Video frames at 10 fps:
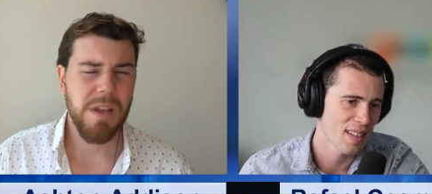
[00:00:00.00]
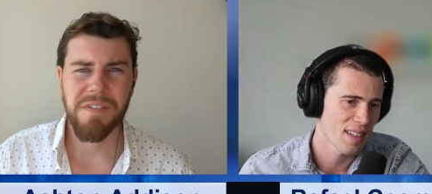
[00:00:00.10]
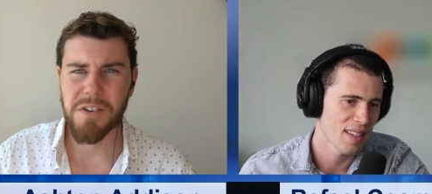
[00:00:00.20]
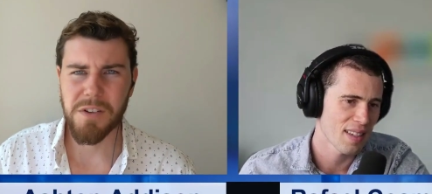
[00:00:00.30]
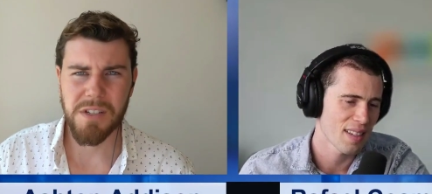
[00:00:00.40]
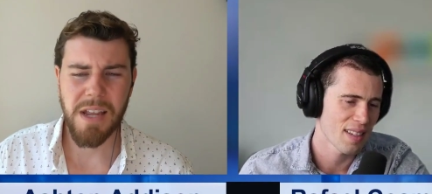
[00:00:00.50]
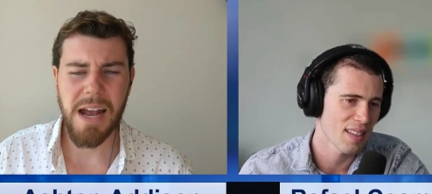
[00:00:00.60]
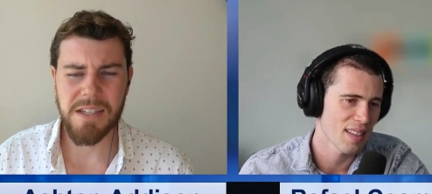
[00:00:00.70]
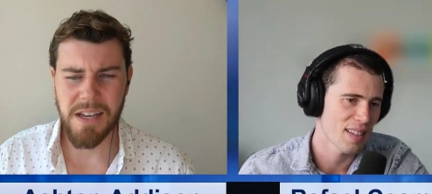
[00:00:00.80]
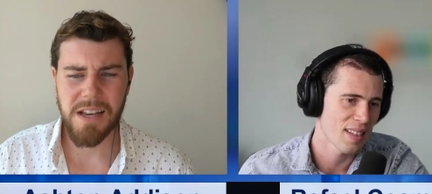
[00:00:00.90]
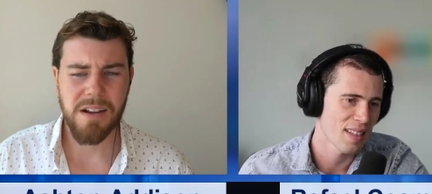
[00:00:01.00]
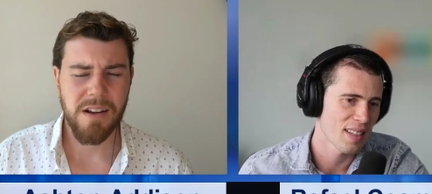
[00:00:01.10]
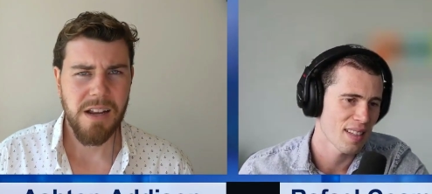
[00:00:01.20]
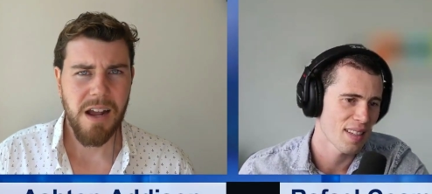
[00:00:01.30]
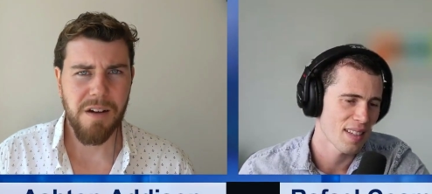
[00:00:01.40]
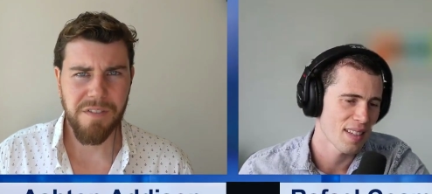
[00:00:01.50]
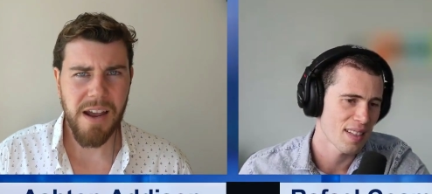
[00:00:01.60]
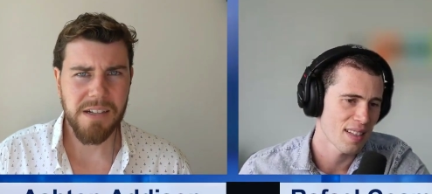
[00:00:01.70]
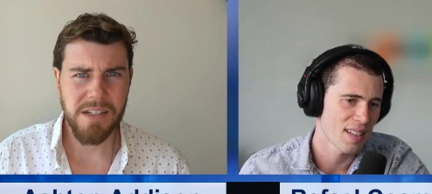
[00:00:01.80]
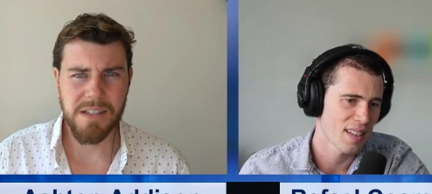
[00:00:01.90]
Speaker 1: um, if there's a cascading
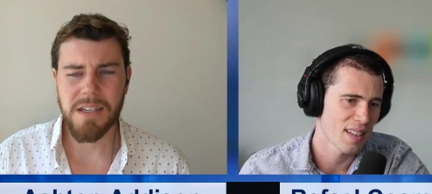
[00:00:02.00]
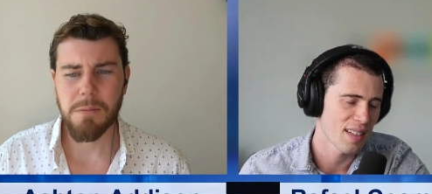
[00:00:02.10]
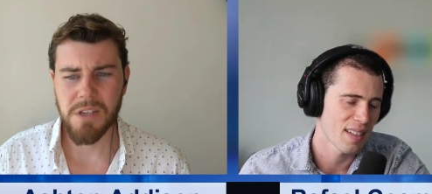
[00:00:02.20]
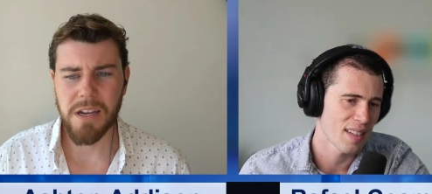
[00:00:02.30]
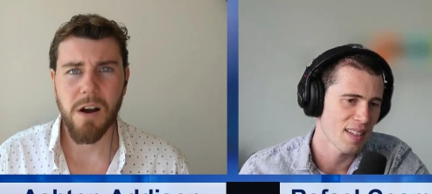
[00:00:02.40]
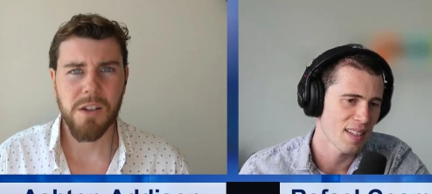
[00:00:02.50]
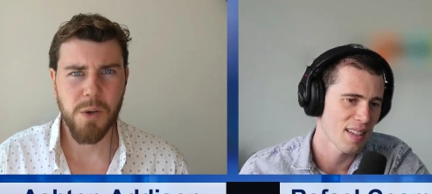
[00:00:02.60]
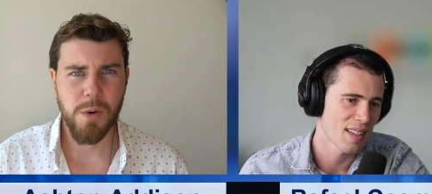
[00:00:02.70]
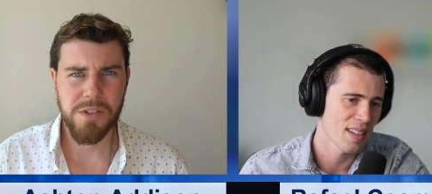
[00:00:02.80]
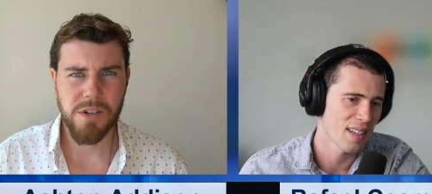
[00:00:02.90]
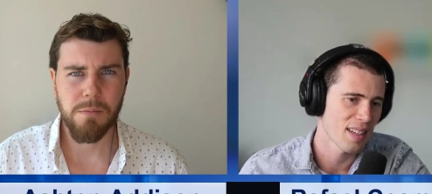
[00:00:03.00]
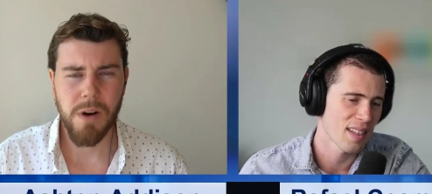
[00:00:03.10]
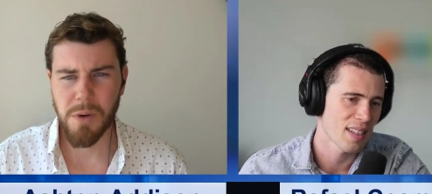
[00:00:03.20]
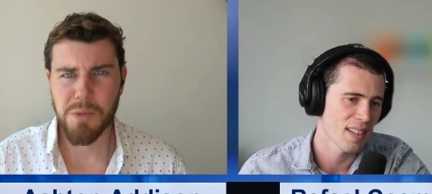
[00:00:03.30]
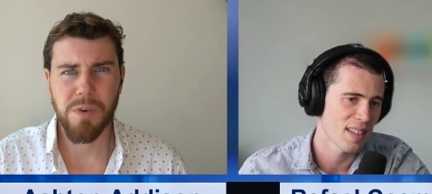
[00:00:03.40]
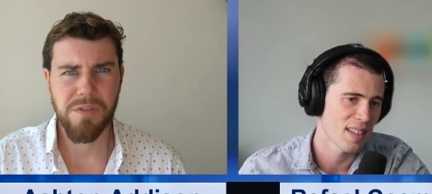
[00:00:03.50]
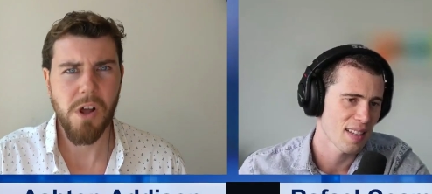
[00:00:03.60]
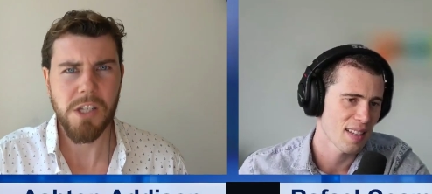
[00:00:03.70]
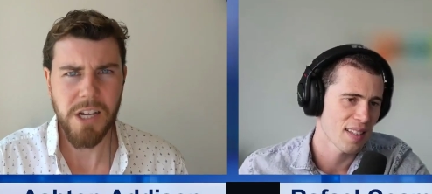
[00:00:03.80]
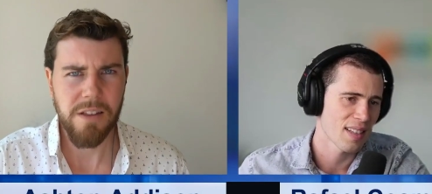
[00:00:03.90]
effect, it seems like altcoins are, are much
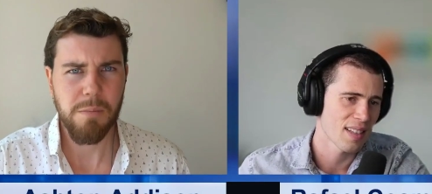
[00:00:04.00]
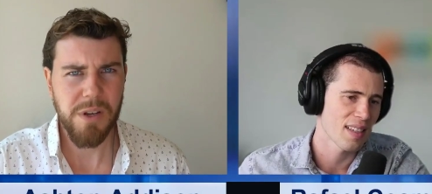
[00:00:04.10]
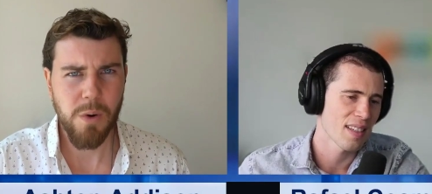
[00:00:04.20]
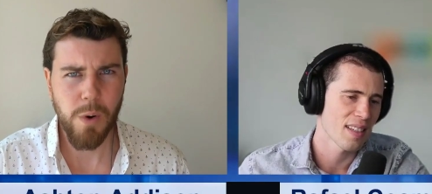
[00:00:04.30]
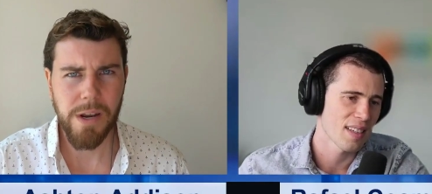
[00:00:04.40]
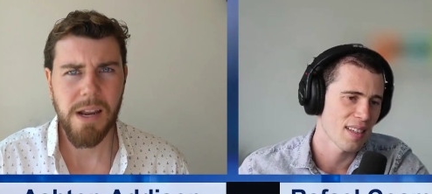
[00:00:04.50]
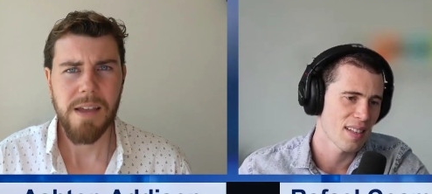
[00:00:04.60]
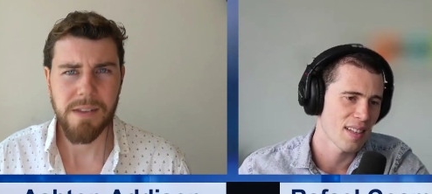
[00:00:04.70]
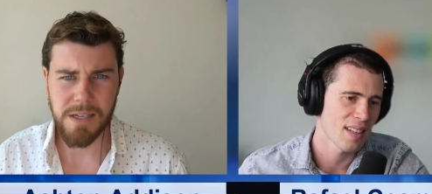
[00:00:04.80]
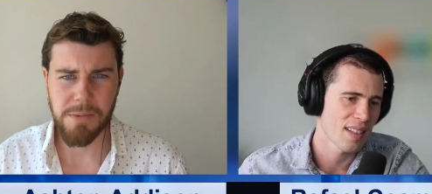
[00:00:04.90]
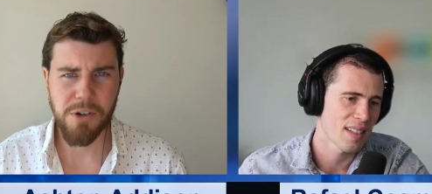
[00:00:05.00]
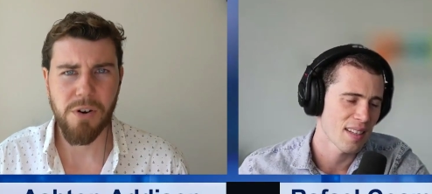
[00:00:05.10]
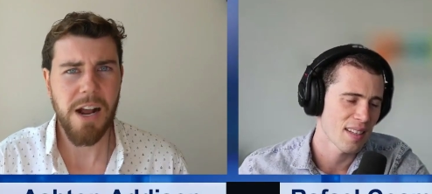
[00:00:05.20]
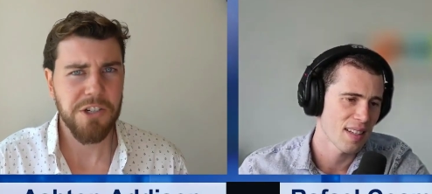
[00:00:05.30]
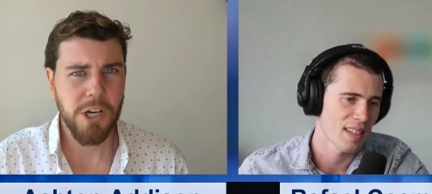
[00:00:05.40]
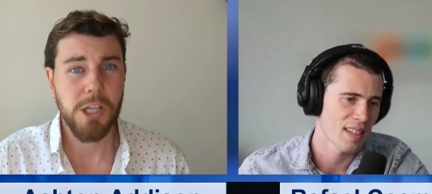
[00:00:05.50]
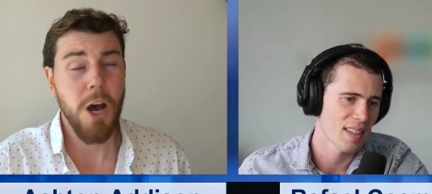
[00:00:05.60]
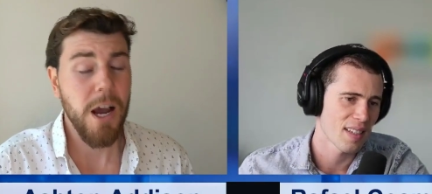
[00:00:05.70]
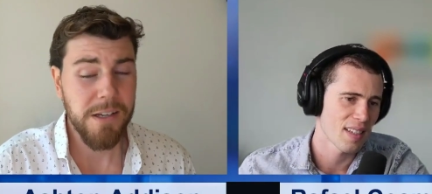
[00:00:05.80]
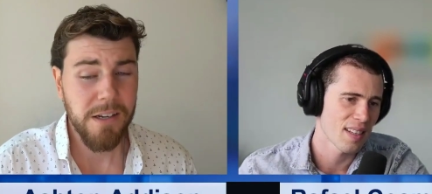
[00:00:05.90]
more volatile than Bitcoin. They seem to crash
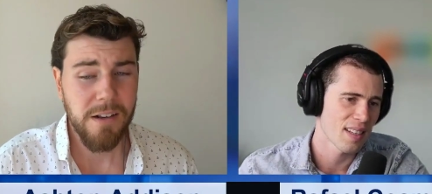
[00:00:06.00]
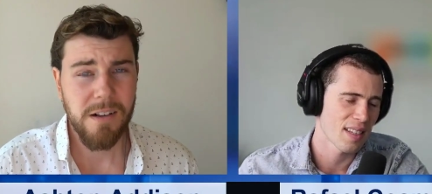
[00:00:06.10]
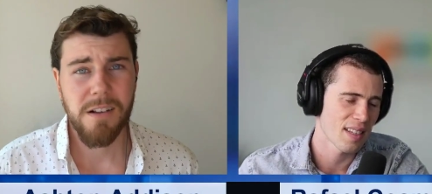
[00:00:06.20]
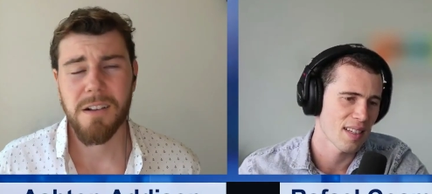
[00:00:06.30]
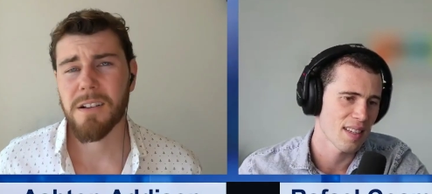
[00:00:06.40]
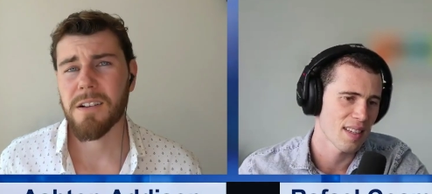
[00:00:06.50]
a lot